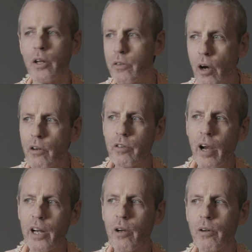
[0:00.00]
Don't
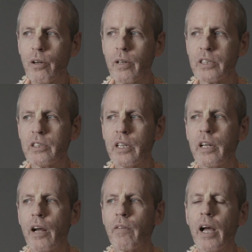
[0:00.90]
try to go to Krishna
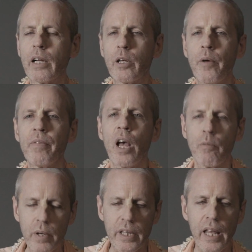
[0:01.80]
direct,
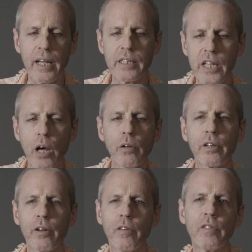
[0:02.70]
but take
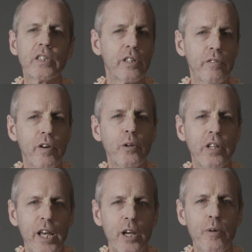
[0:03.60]
shelter of his
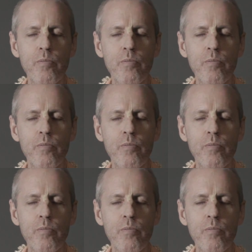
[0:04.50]
devotee.